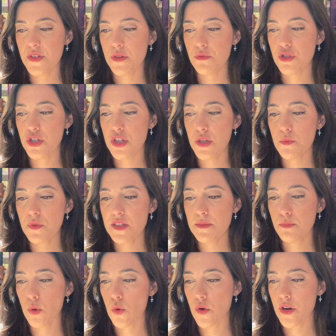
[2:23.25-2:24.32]
So she was
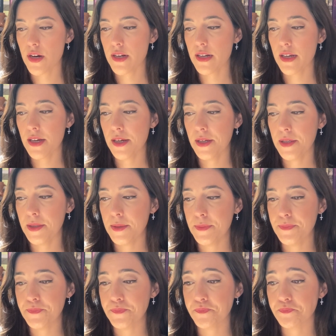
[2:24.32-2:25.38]
born
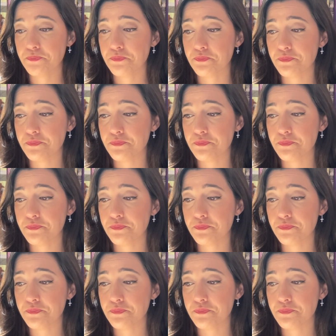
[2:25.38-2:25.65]
in